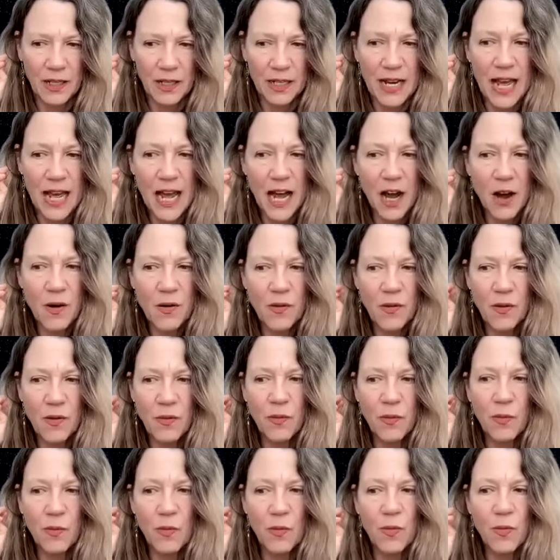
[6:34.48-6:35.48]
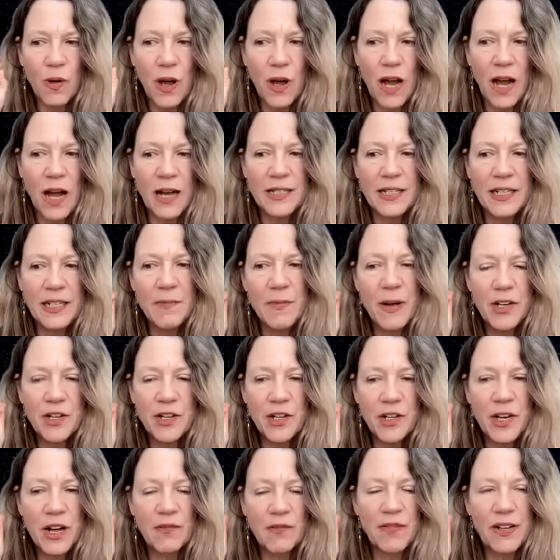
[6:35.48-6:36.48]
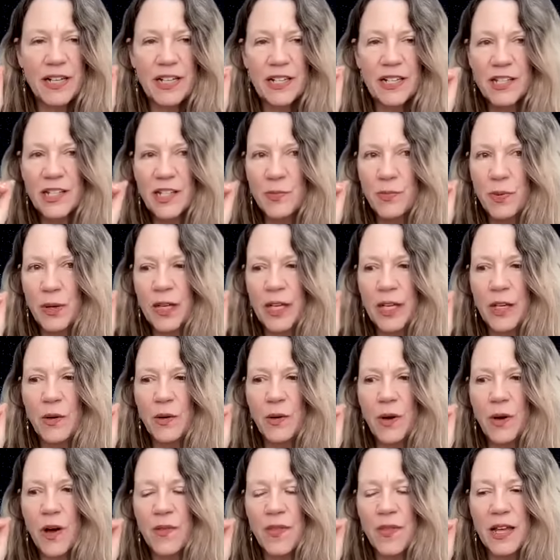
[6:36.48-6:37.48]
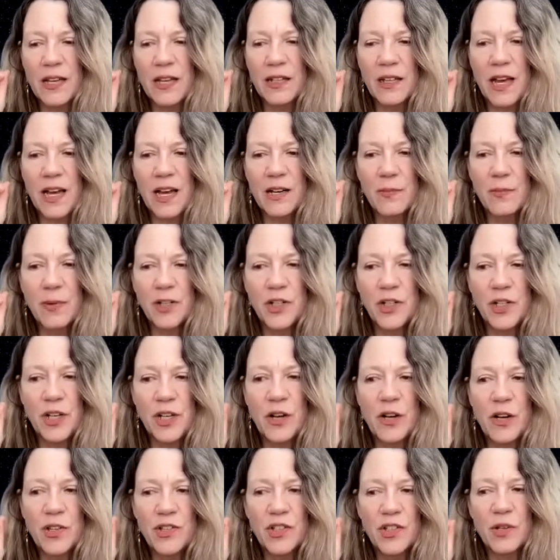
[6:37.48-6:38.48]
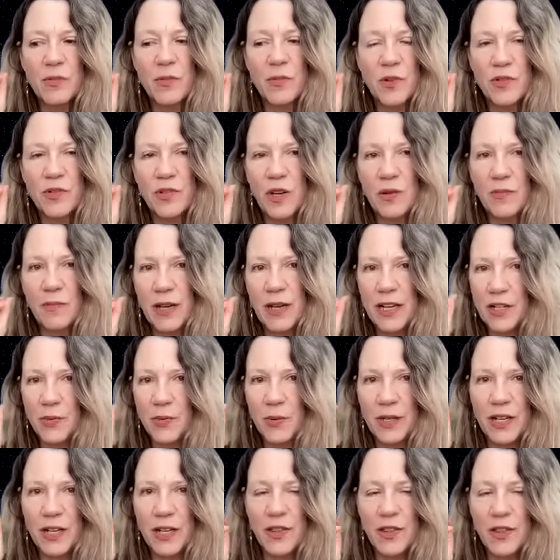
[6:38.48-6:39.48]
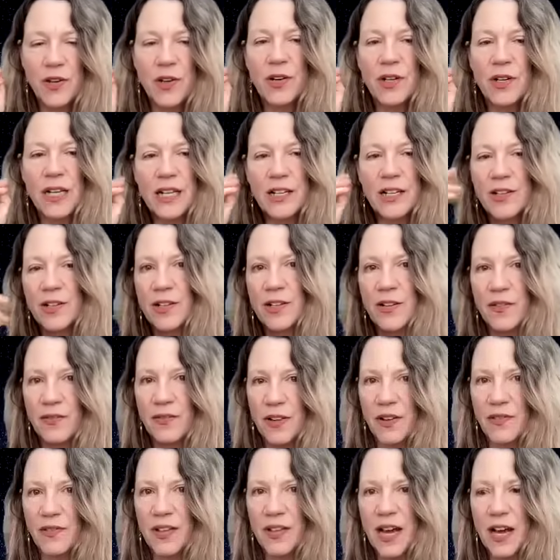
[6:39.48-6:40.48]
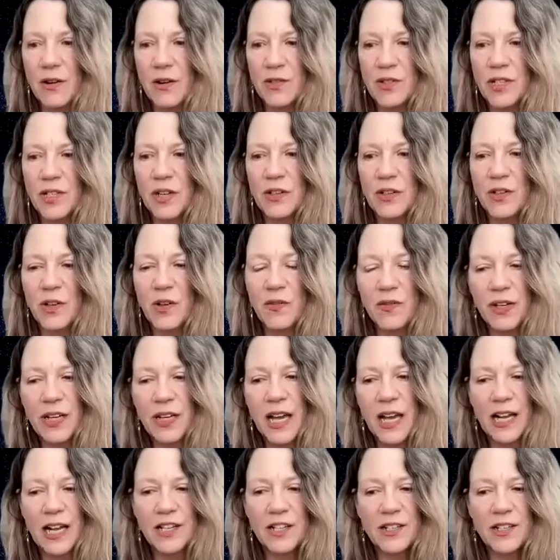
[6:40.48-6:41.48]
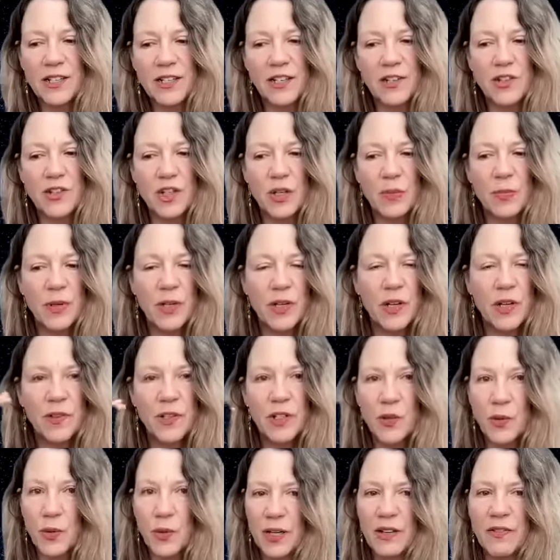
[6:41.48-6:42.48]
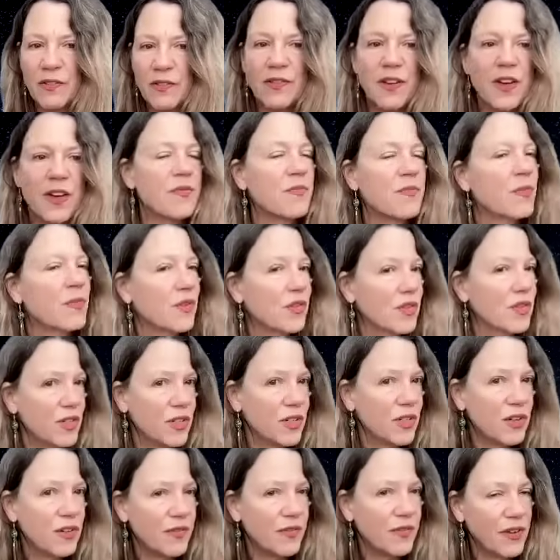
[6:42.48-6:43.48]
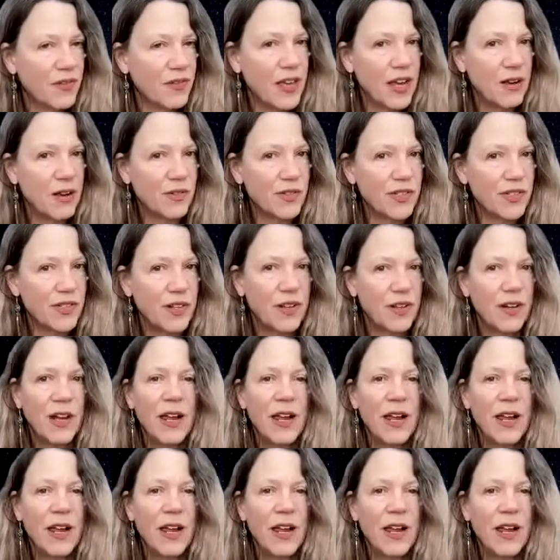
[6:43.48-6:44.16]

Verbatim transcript: Now, I did mention how Venus is bringing you all that luck, but she also moves on May twenty-third into your fifth house. Now, don't forget, I just said Jupiter on the twenty-fifth moves into your fifth house.